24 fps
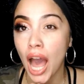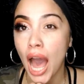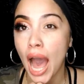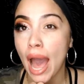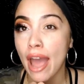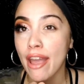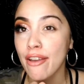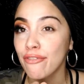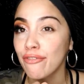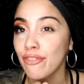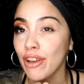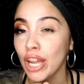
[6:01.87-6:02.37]

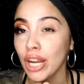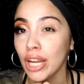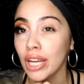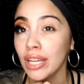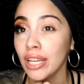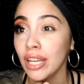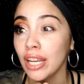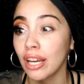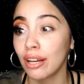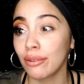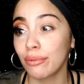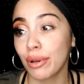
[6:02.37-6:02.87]
I fell
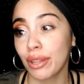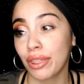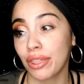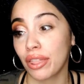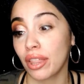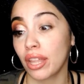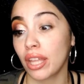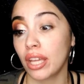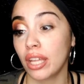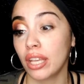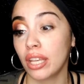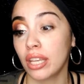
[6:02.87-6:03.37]
in love with
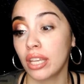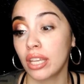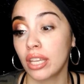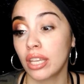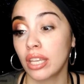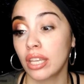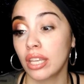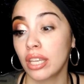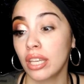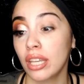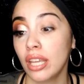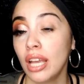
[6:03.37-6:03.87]
it.
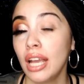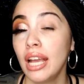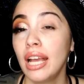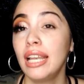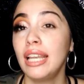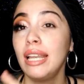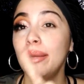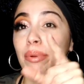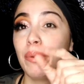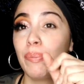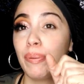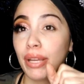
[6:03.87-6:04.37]

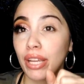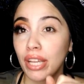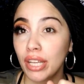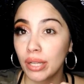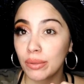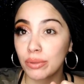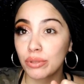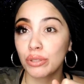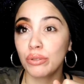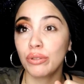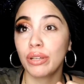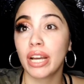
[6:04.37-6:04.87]
Let me pick it
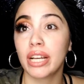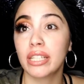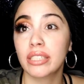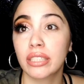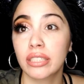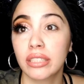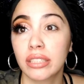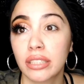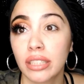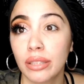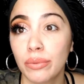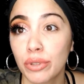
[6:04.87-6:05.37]
up so you guys
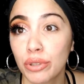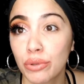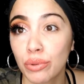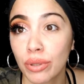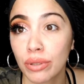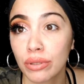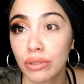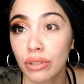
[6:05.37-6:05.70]
can see which one I'm